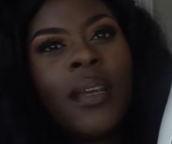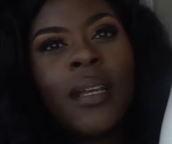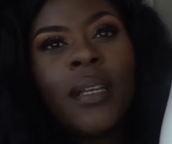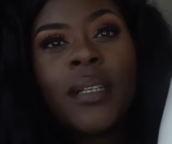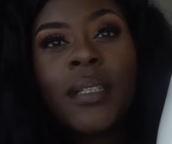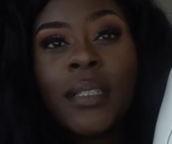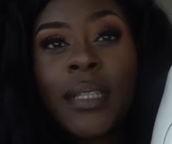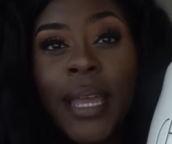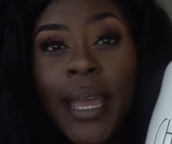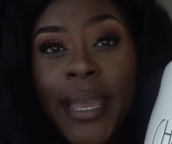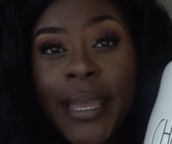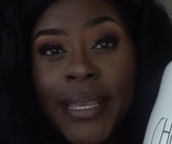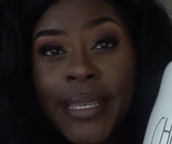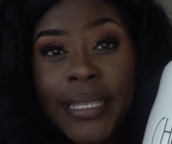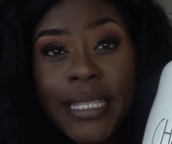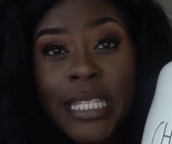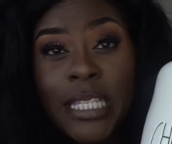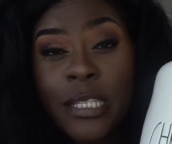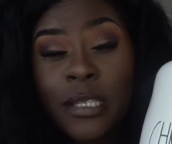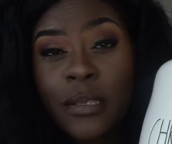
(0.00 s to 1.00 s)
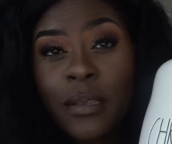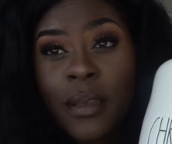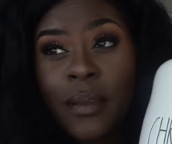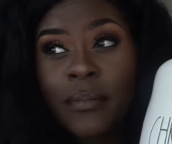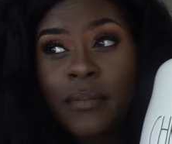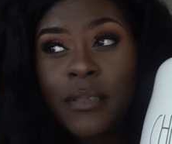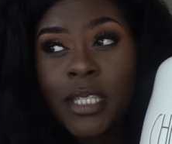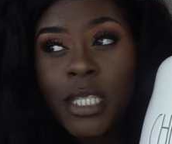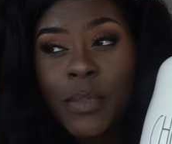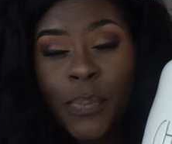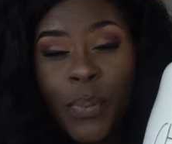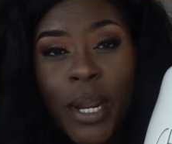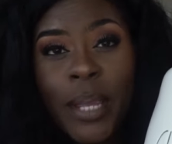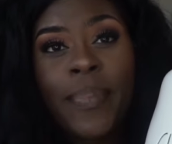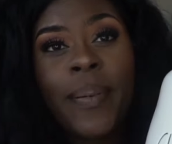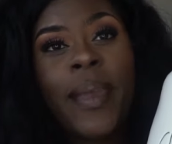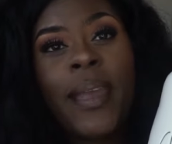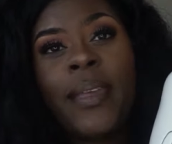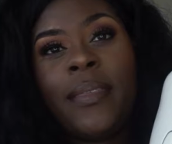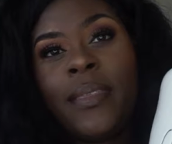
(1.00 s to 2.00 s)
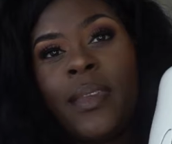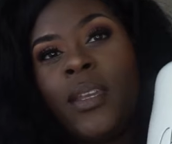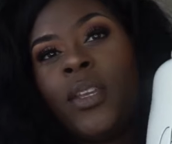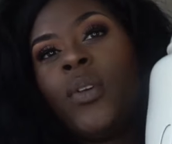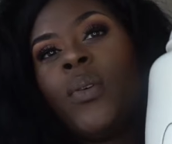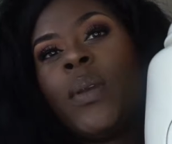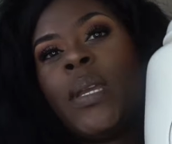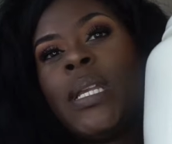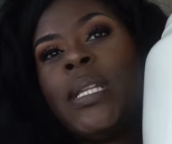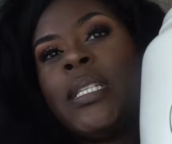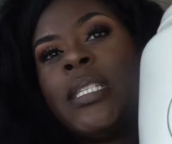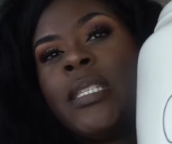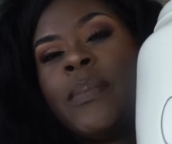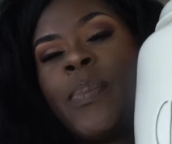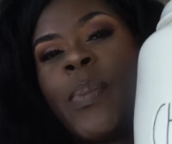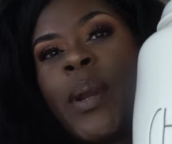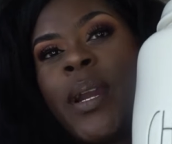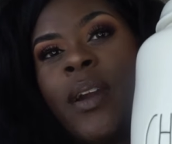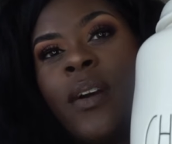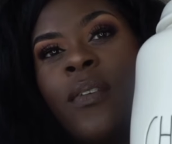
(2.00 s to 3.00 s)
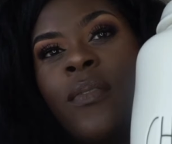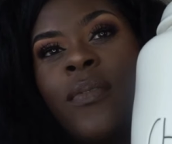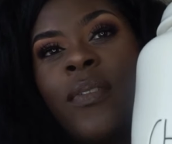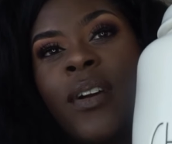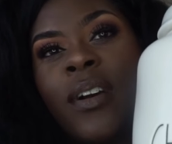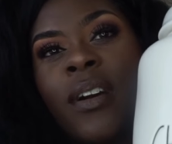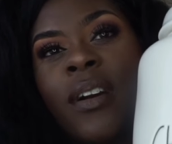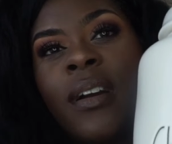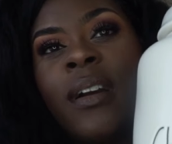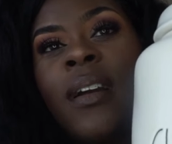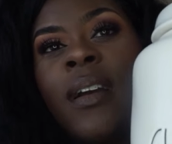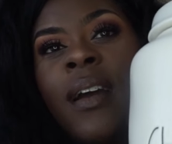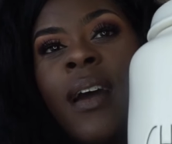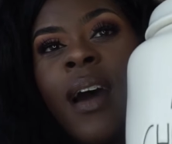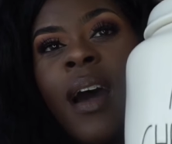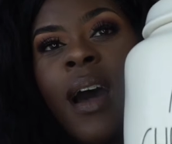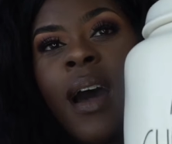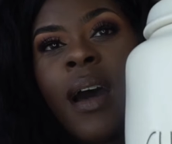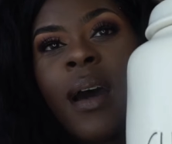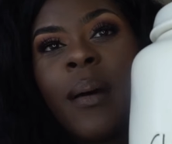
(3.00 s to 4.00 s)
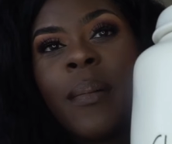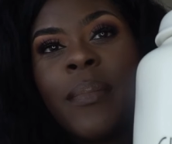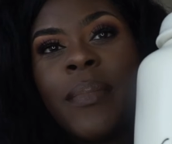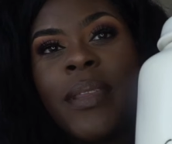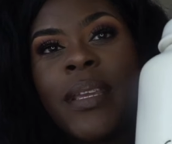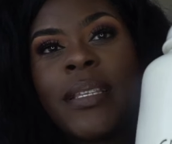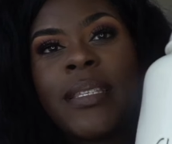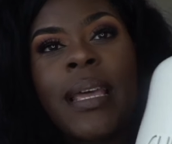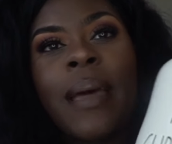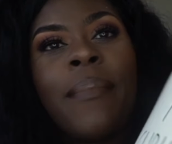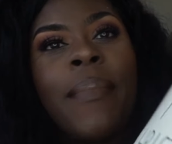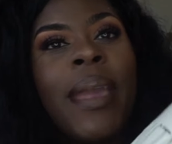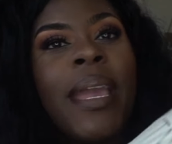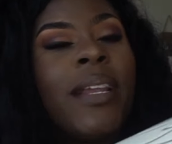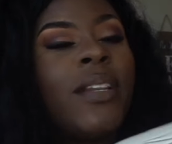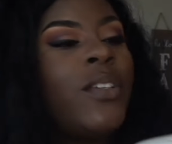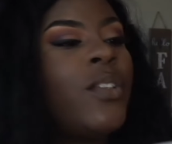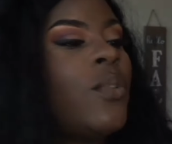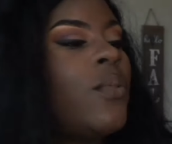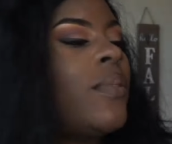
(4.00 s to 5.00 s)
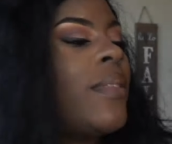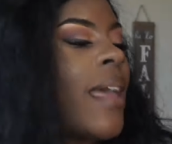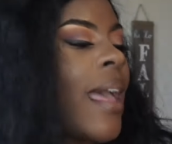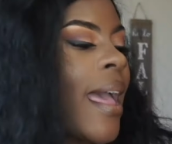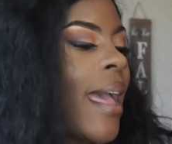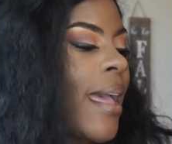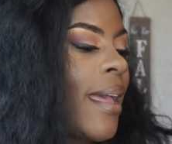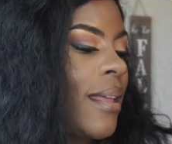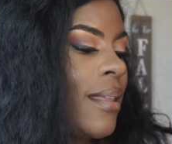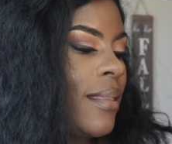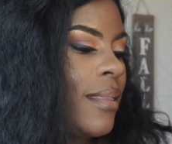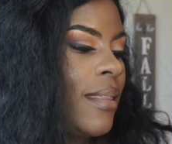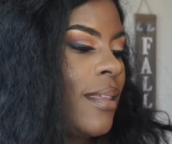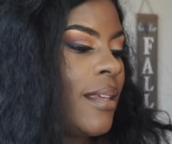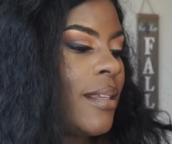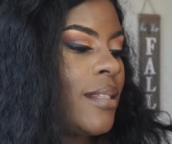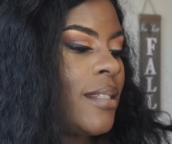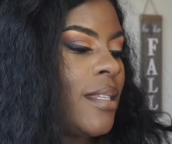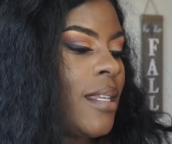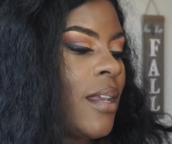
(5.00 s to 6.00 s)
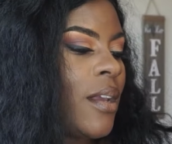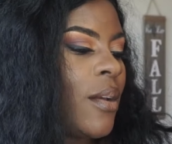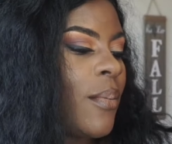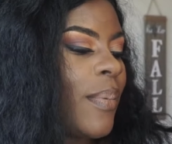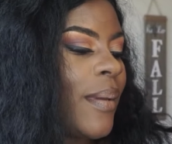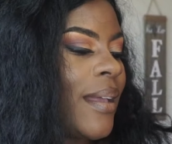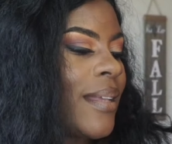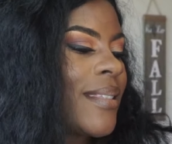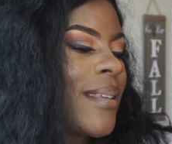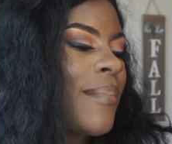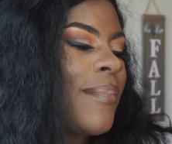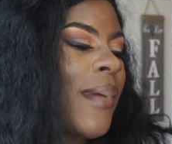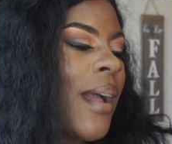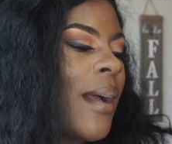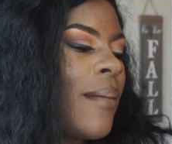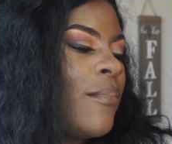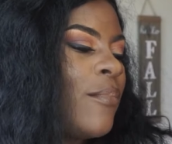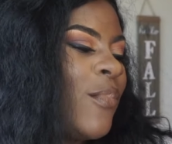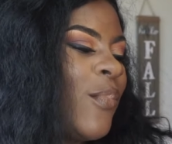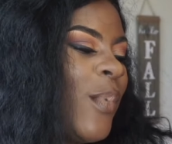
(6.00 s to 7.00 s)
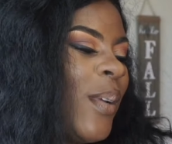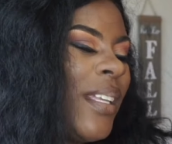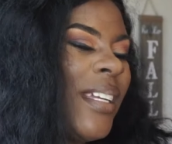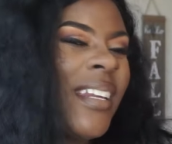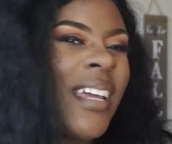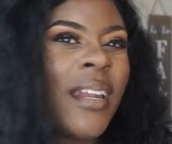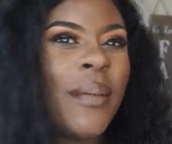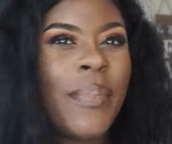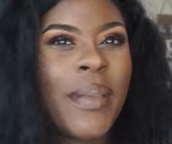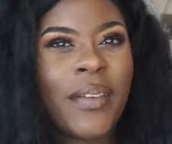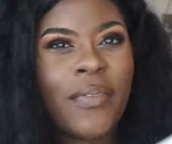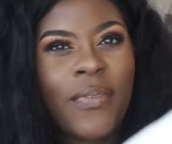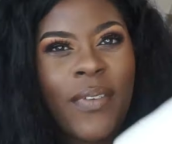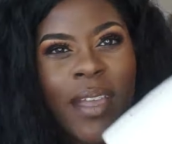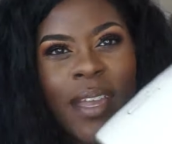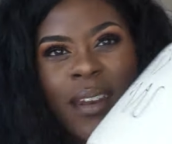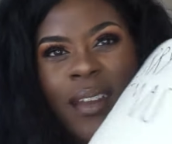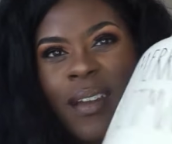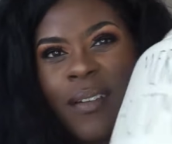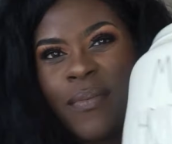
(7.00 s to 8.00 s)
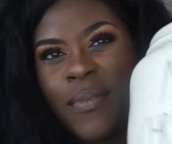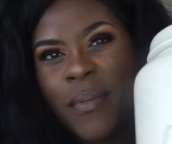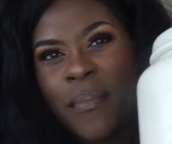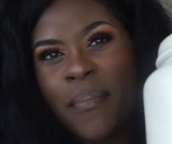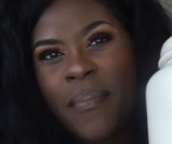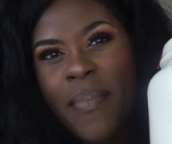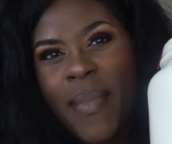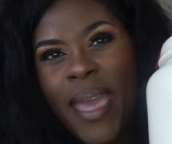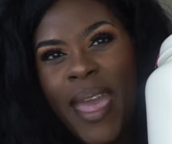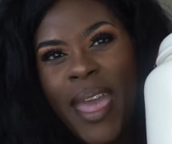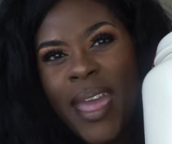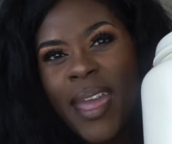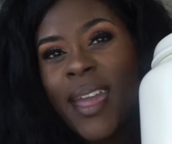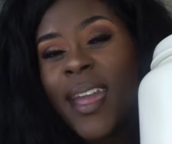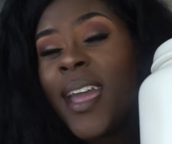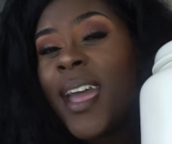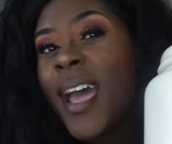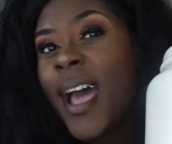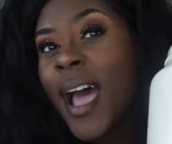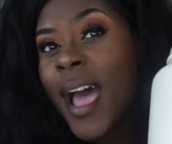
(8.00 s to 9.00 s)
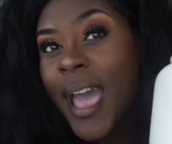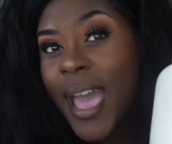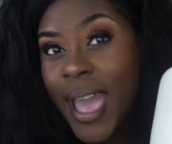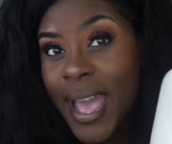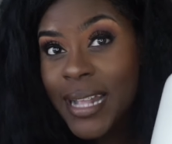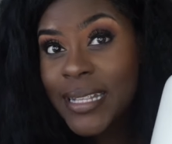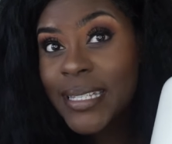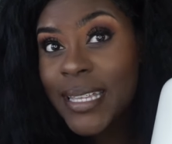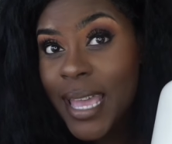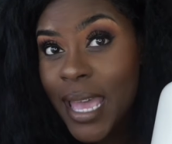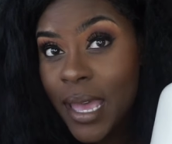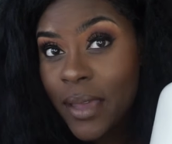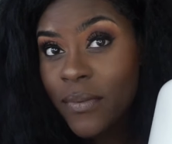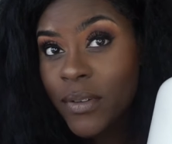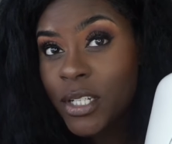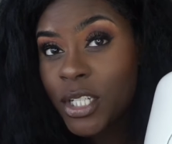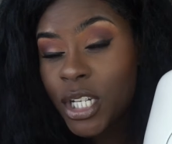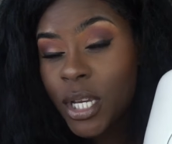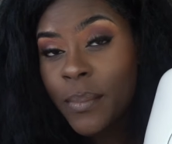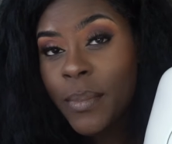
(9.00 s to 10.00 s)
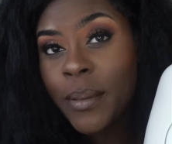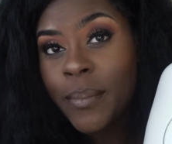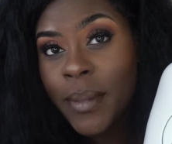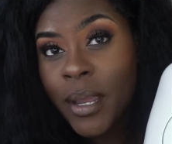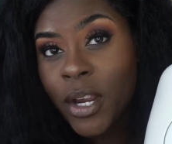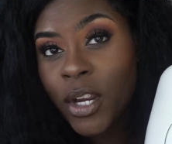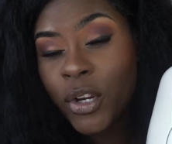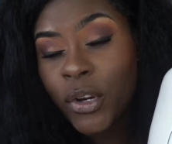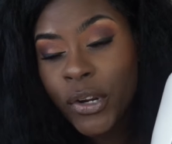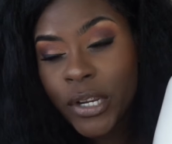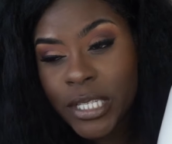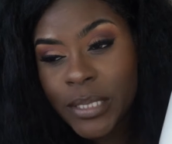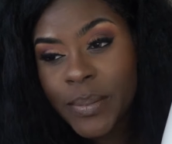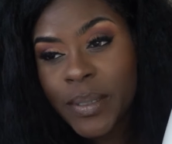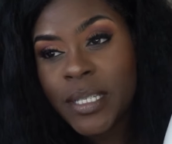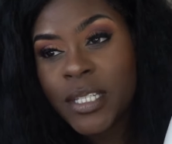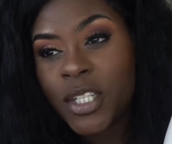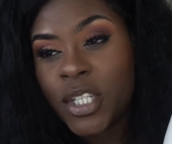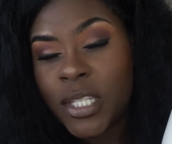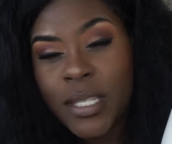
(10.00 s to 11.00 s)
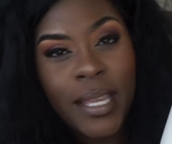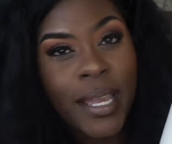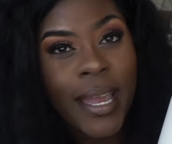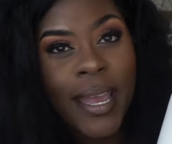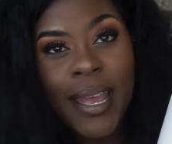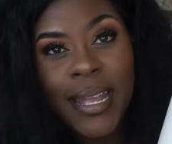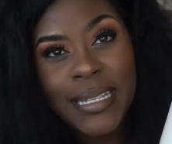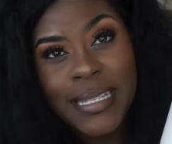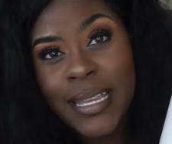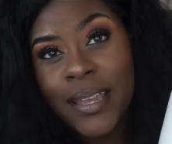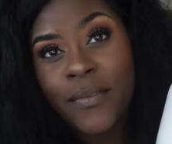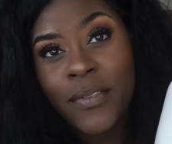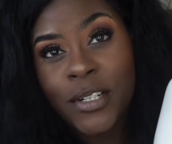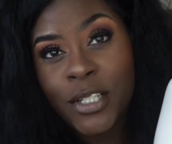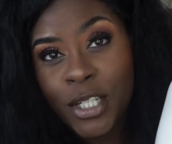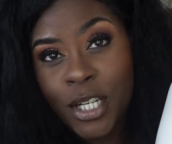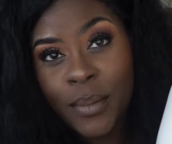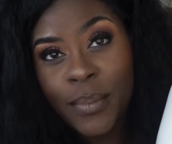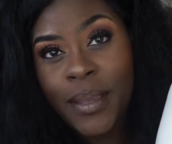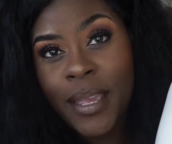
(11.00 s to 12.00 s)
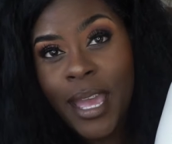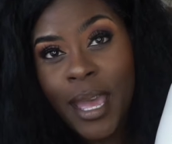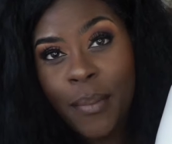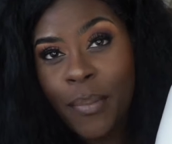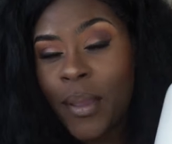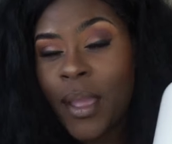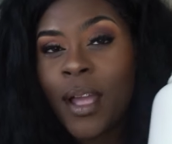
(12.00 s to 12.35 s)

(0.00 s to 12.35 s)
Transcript: glaze spray paint that you can spray over this. I may do that this year because I'm really not a big fan of the matte. I had to have a chubby Merry Christmas just like I had to have a chubby Happy